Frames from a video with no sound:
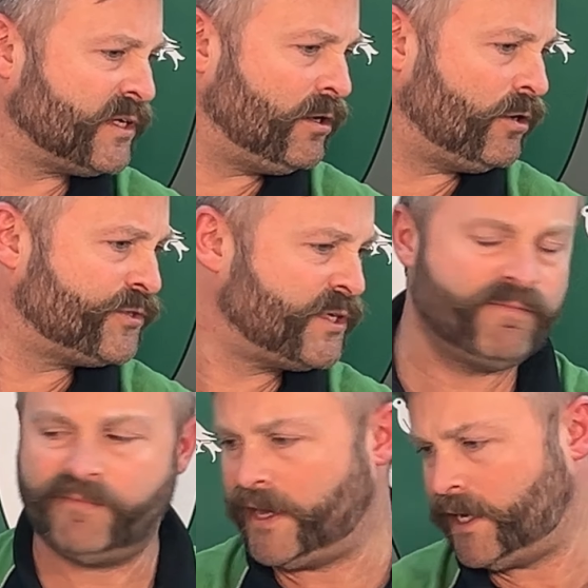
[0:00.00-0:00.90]
a lot
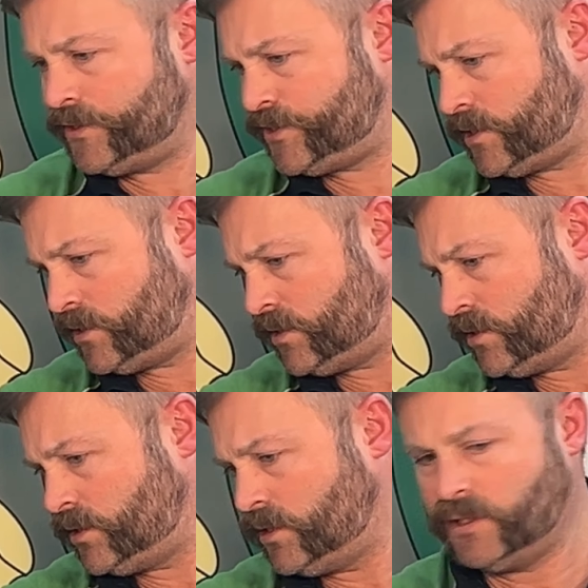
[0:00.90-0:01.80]
in that
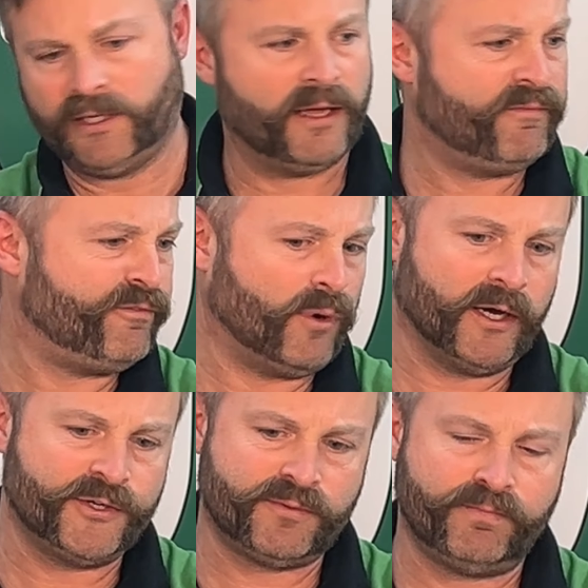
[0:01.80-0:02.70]

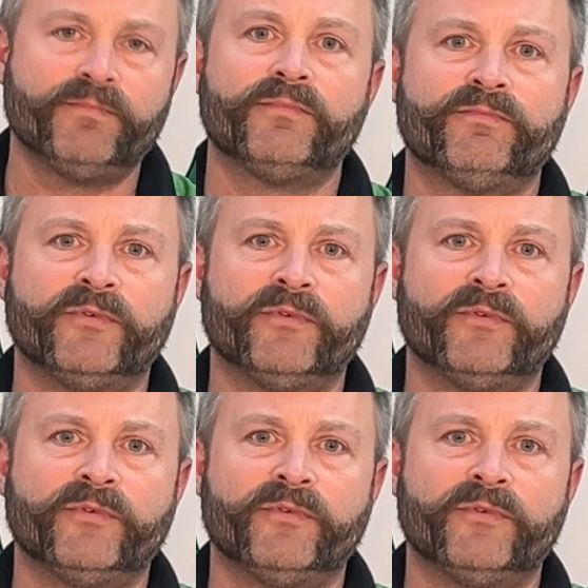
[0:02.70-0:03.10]
lengthwise. The